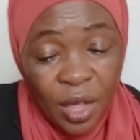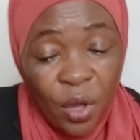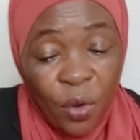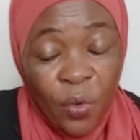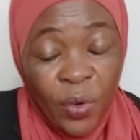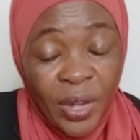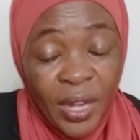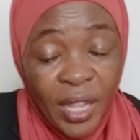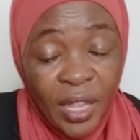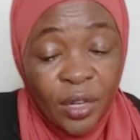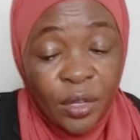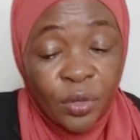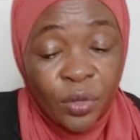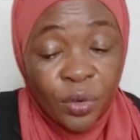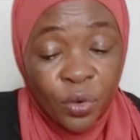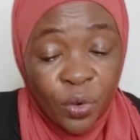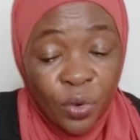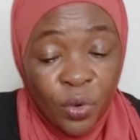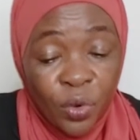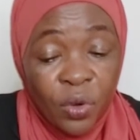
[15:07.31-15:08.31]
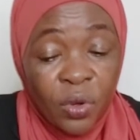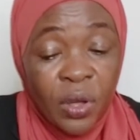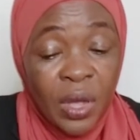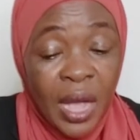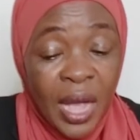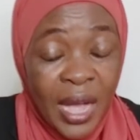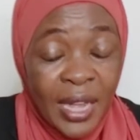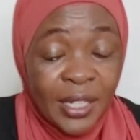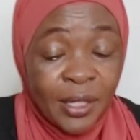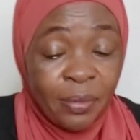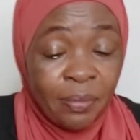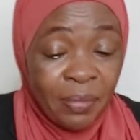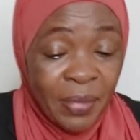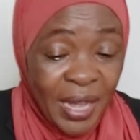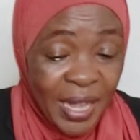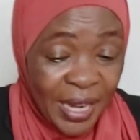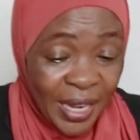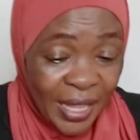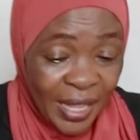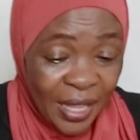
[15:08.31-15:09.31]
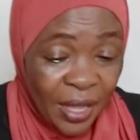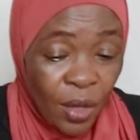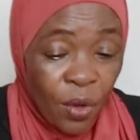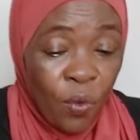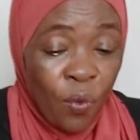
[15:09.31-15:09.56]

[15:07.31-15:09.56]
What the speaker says: we need to look at money,